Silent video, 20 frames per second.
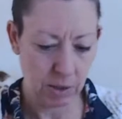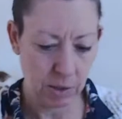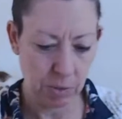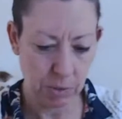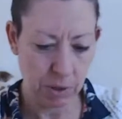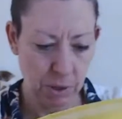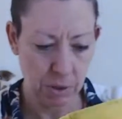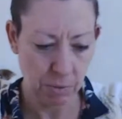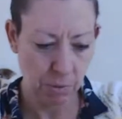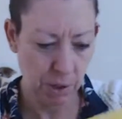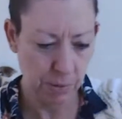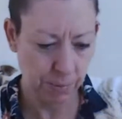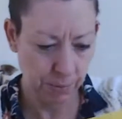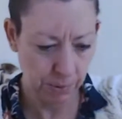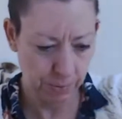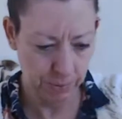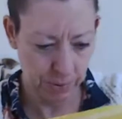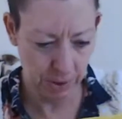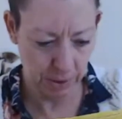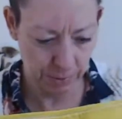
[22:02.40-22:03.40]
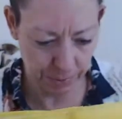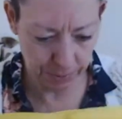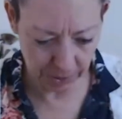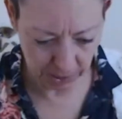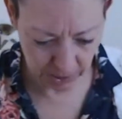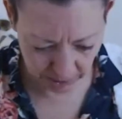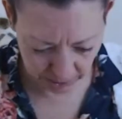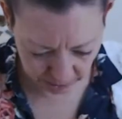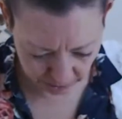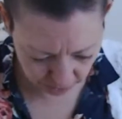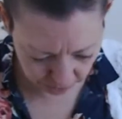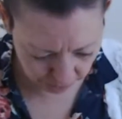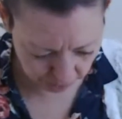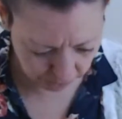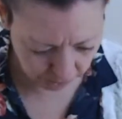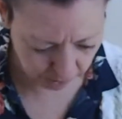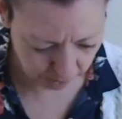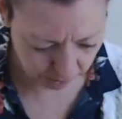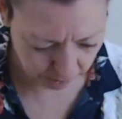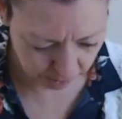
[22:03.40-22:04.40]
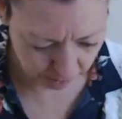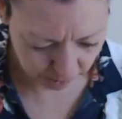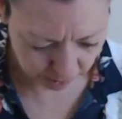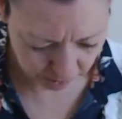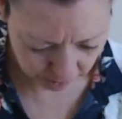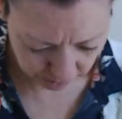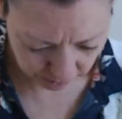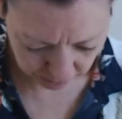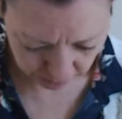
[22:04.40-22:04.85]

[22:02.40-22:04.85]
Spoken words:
So it was £3.50 for this one.